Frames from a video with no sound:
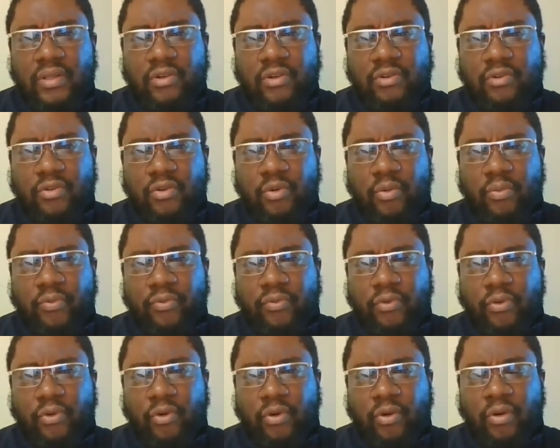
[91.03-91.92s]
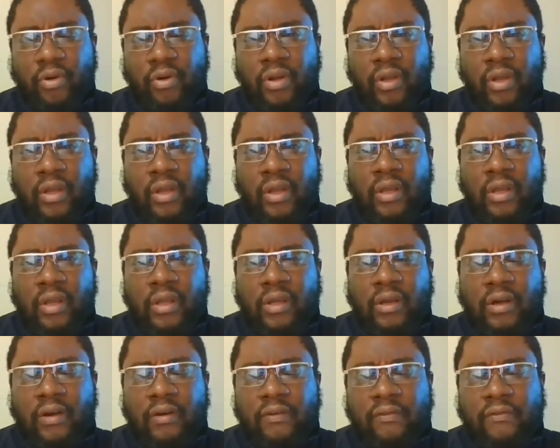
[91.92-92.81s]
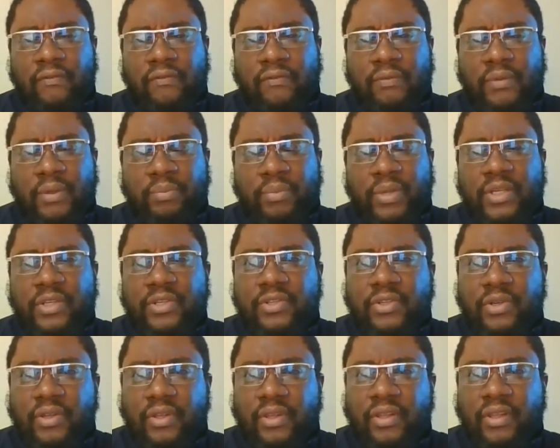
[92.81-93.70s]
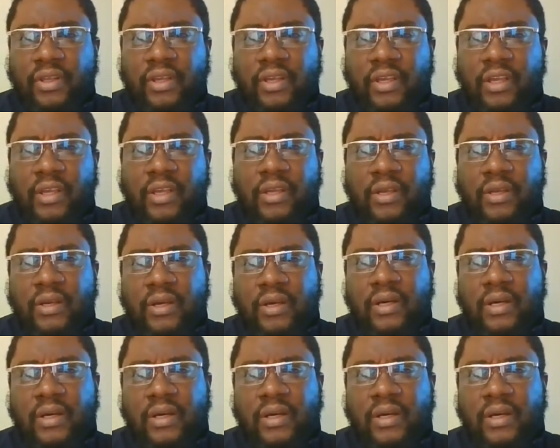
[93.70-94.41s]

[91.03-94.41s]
group for of based on the